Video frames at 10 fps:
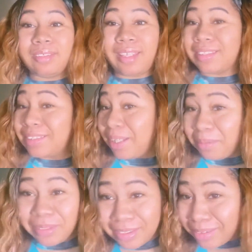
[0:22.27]
that's not
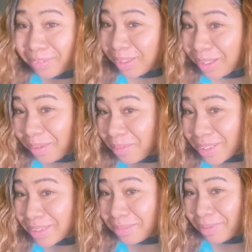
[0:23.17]
what this video
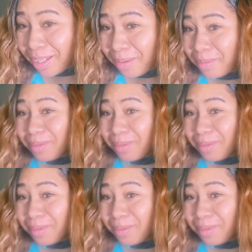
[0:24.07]
is about.